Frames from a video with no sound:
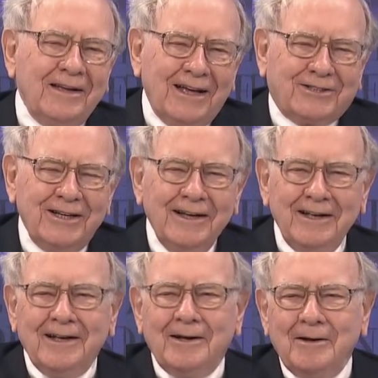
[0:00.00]
Yes.
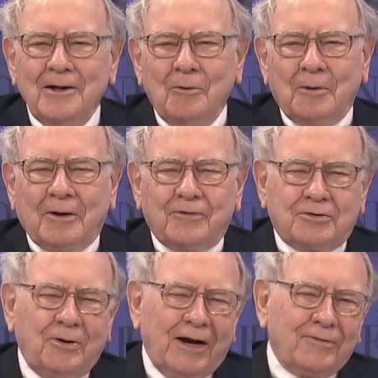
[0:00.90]
When my
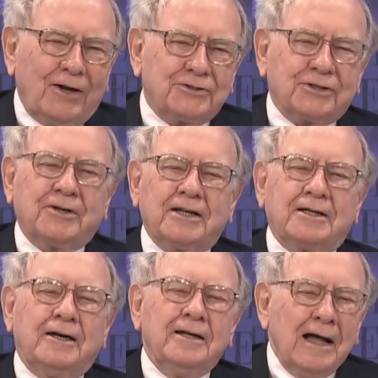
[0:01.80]
first wife lost her credit
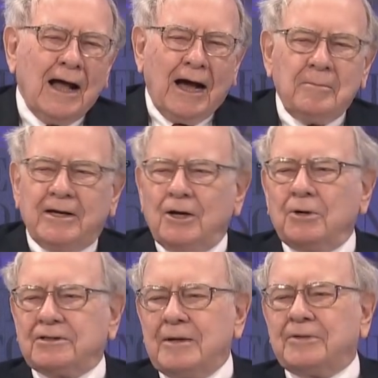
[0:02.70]
card, I made no
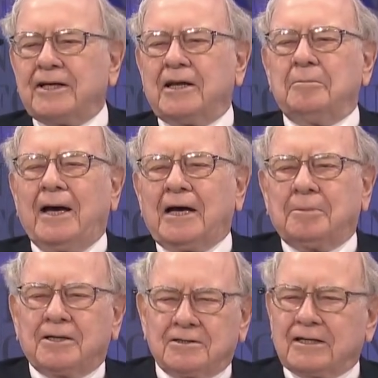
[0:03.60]
attempt to get it back
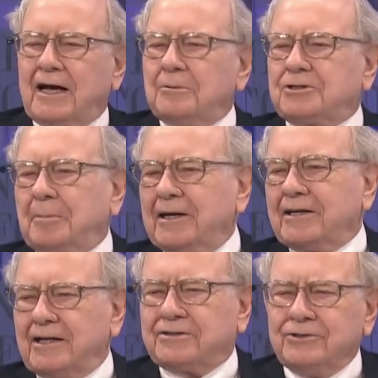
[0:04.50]
because the guy was
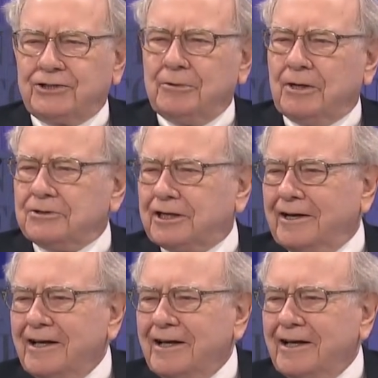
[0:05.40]
spending less than she was.